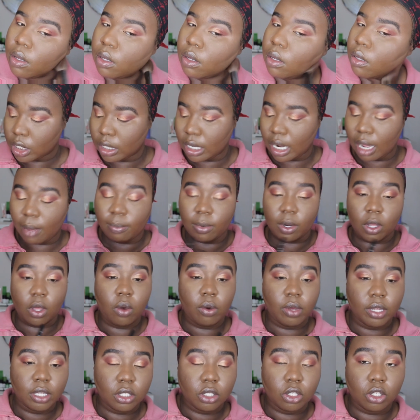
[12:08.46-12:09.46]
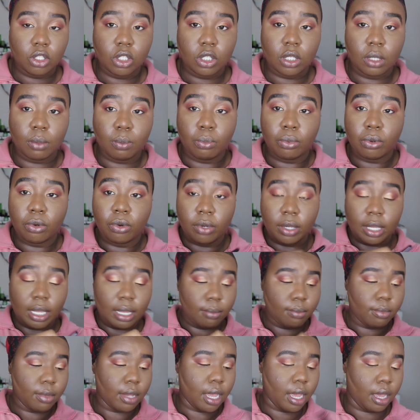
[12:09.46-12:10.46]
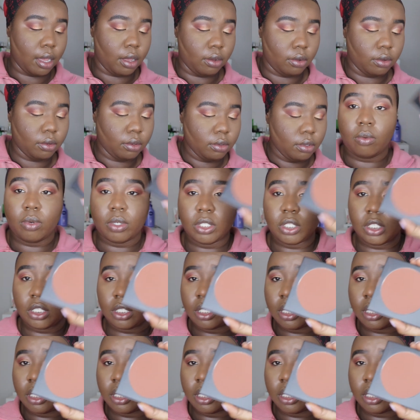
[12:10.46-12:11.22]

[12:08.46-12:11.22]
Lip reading: So now I'm going to go into Supreme now, which is